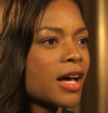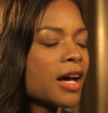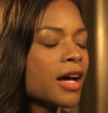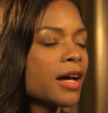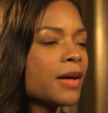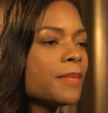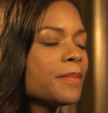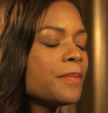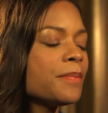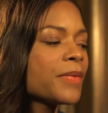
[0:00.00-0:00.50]

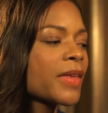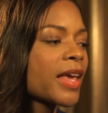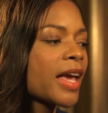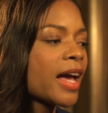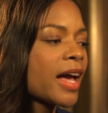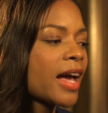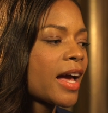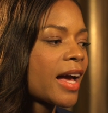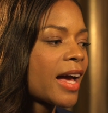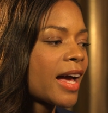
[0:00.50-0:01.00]
Um,
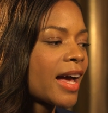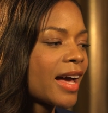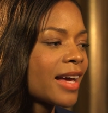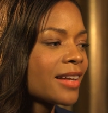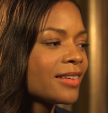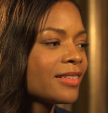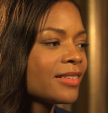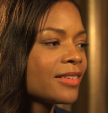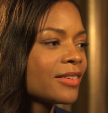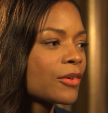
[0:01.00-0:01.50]

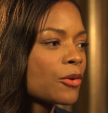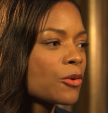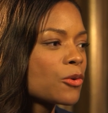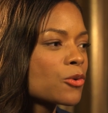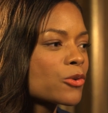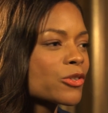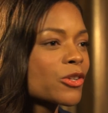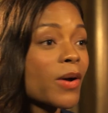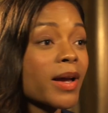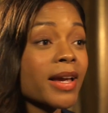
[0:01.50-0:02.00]
and
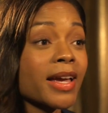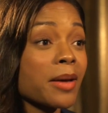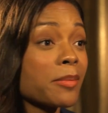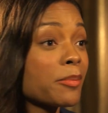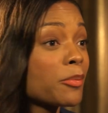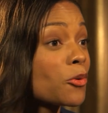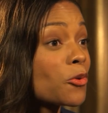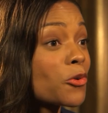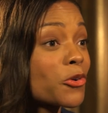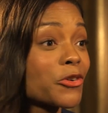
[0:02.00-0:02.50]
also, I
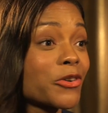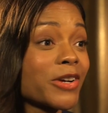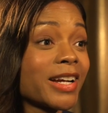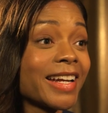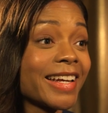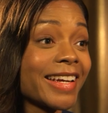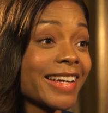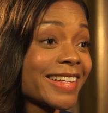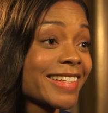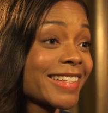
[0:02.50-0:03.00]
get bored
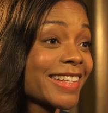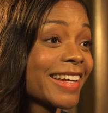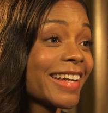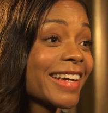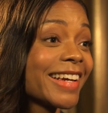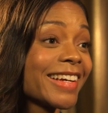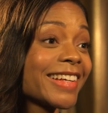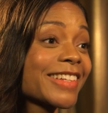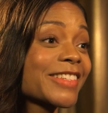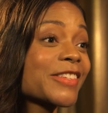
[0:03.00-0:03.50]
really
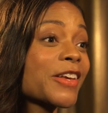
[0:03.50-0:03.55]
easily.